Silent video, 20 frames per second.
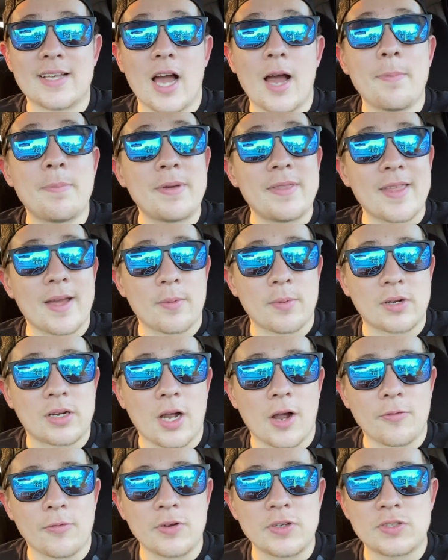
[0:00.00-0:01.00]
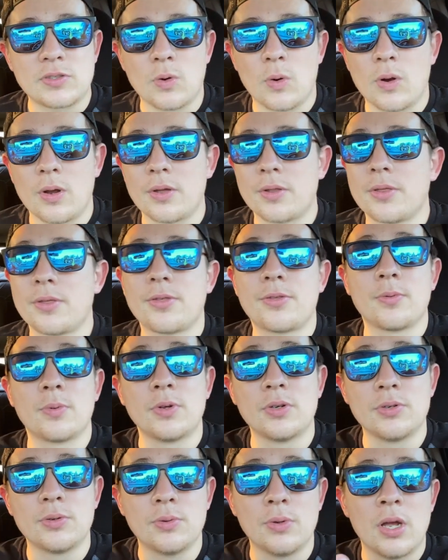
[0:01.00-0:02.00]
upping that recovery score
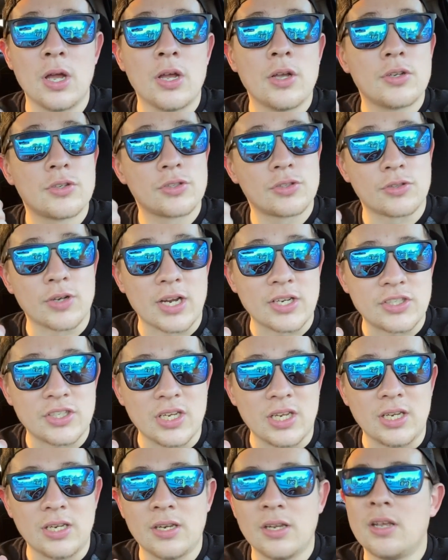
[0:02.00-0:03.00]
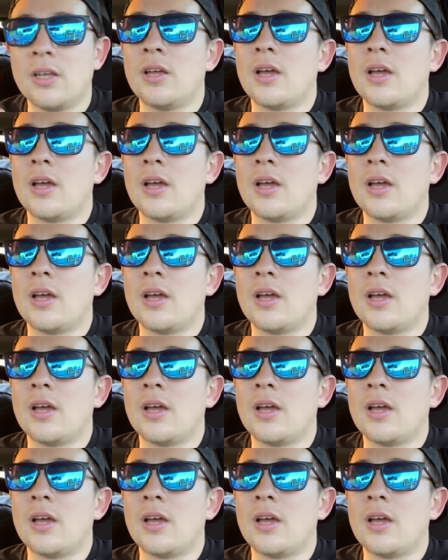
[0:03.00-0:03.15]
through stretching,